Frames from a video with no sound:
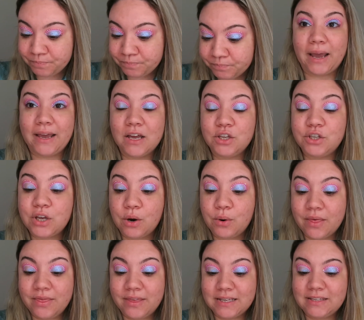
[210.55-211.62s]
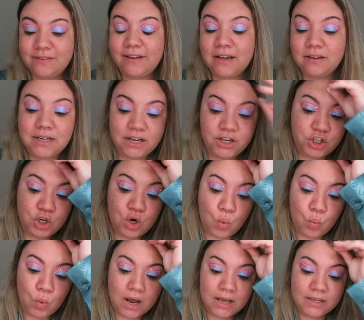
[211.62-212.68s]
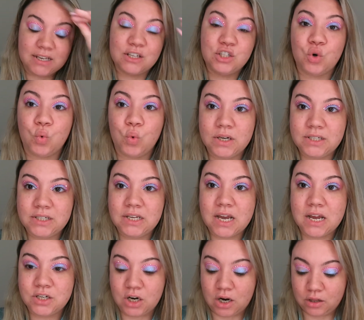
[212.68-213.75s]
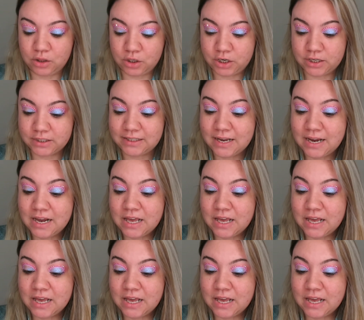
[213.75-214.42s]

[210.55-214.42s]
Okay, so this foundation was $20.